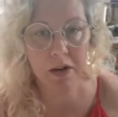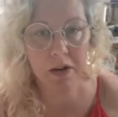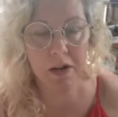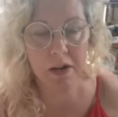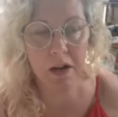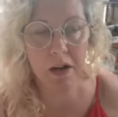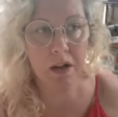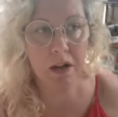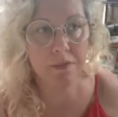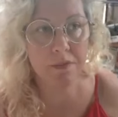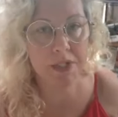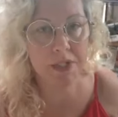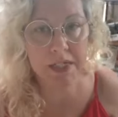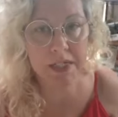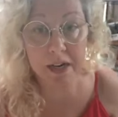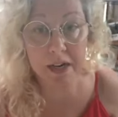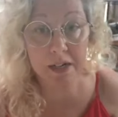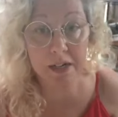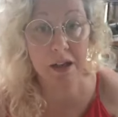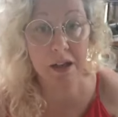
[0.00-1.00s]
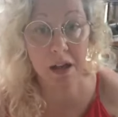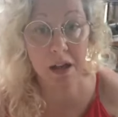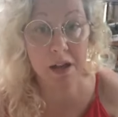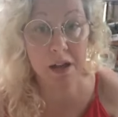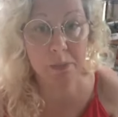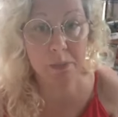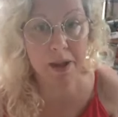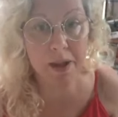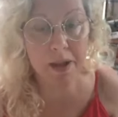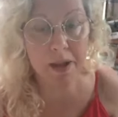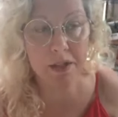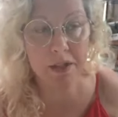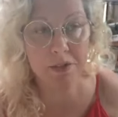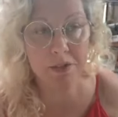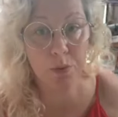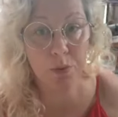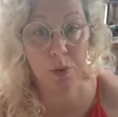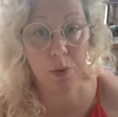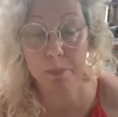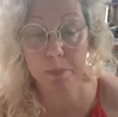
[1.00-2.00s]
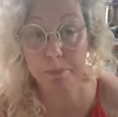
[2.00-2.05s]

and often I talk about different